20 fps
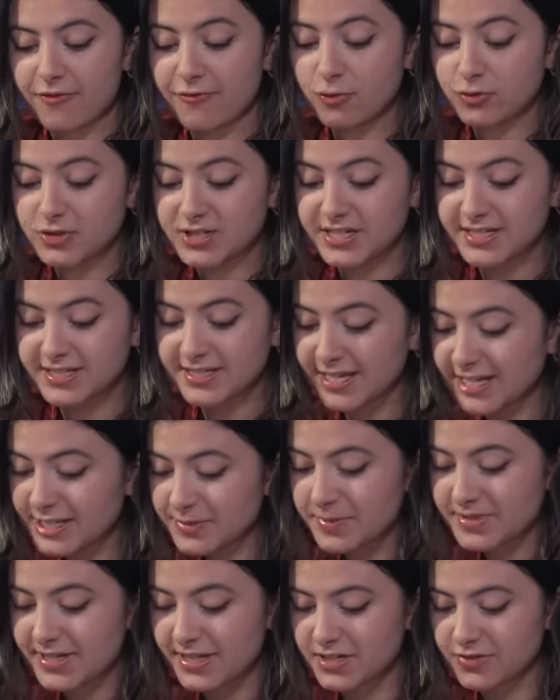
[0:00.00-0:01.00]

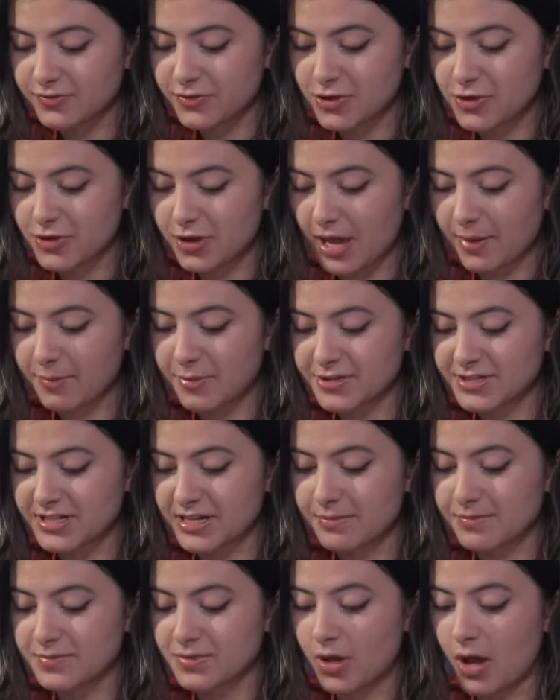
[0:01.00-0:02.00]
forty-six percent uh, of the U K
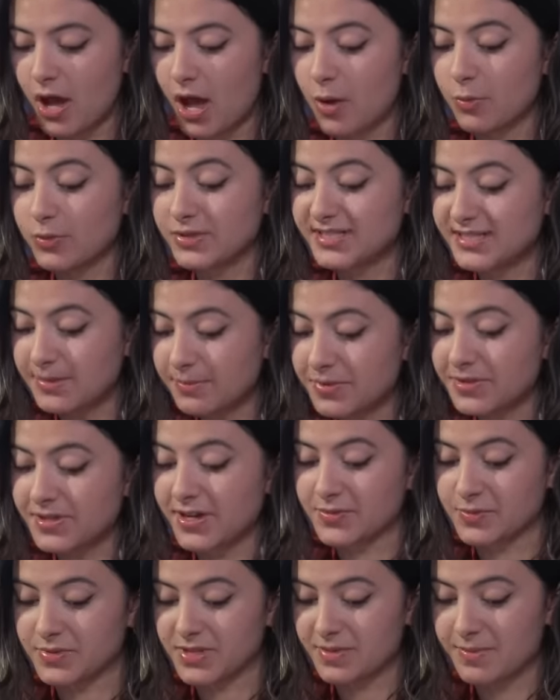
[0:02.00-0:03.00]
Muslims uh, would
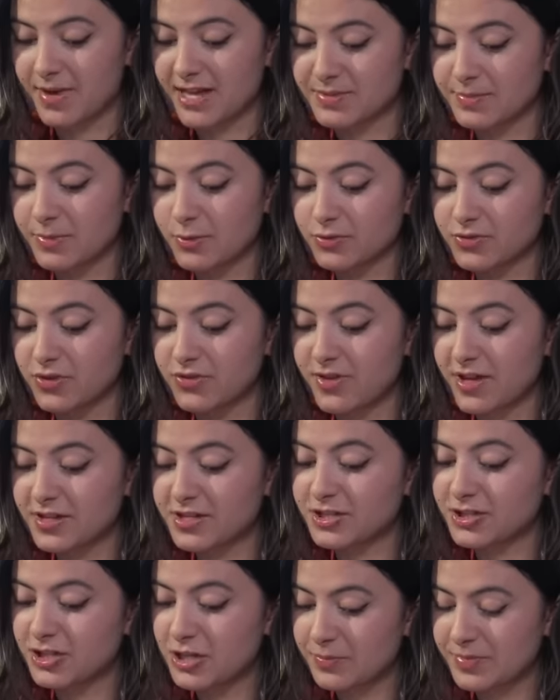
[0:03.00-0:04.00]
sympathise with Hamas, but also
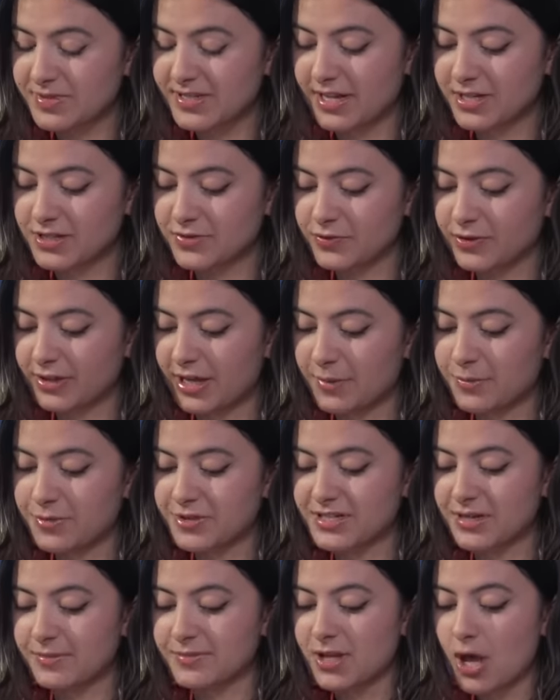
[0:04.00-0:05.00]
thirty-two percent of U K
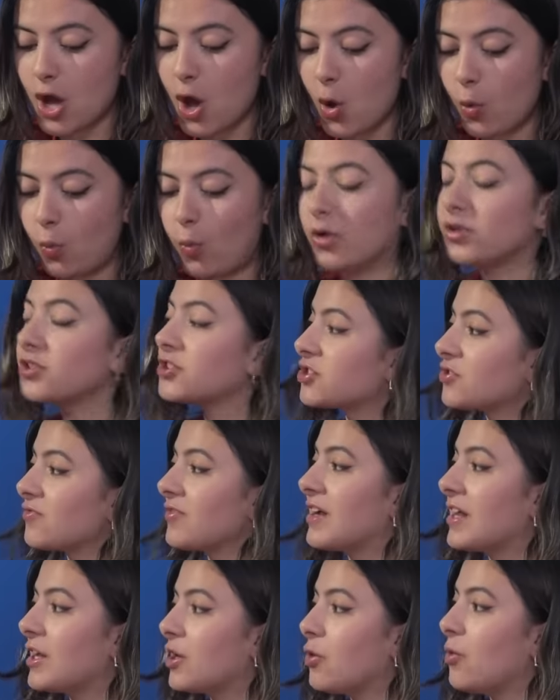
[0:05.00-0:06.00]
Muslims want
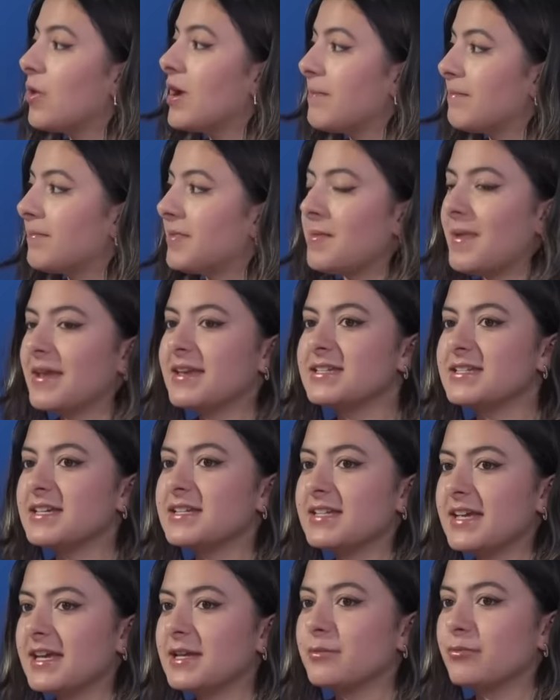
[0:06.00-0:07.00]
Sharia law
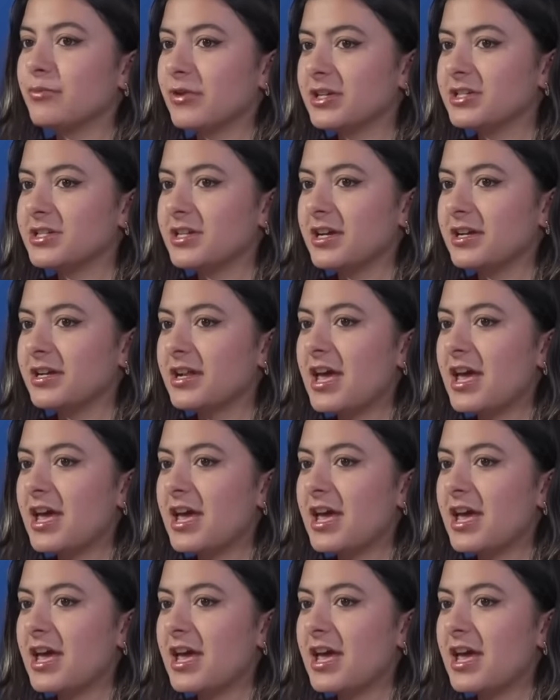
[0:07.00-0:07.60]
implemented in Britain.